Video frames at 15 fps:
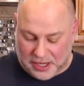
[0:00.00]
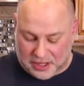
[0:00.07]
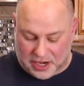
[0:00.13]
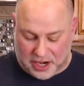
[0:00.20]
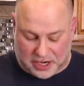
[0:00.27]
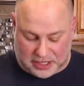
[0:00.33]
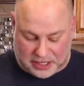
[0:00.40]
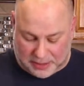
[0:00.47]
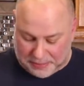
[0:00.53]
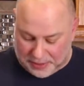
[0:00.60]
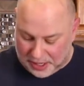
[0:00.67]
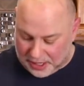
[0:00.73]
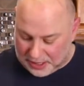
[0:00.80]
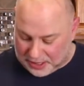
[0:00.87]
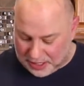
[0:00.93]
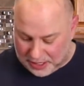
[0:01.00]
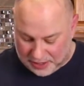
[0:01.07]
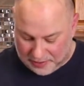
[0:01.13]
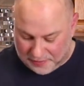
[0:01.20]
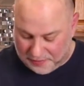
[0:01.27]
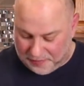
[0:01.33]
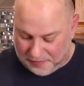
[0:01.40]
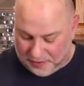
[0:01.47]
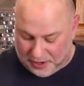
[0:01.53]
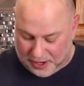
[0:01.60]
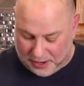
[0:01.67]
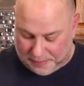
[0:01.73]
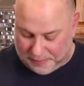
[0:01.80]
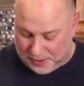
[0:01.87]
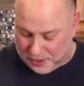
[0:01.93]
the next step is
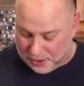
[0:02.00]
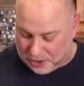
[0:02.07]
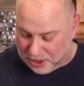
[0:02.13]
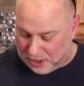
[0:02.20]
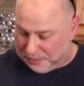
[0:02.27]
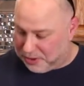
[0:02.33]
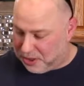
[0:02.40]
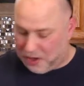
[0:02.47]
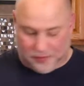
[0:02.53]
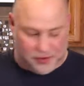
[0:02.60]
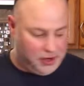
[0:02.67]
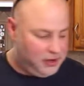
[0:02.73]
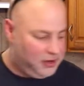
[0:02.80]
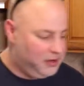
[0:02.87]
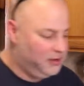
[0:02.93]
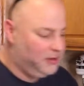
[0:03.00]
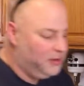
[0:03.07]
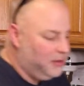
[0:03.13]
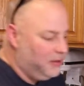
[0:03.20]
flip your chips over,